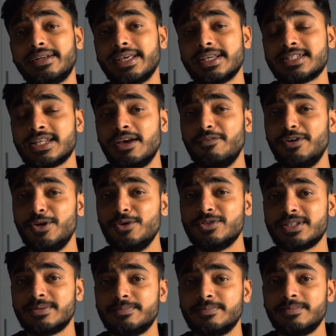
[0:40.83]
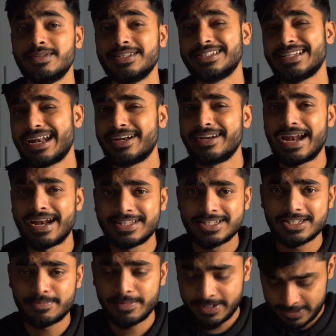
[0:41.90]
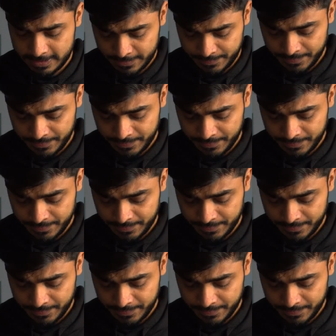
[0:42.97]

the text, we'll do some standard adjustment.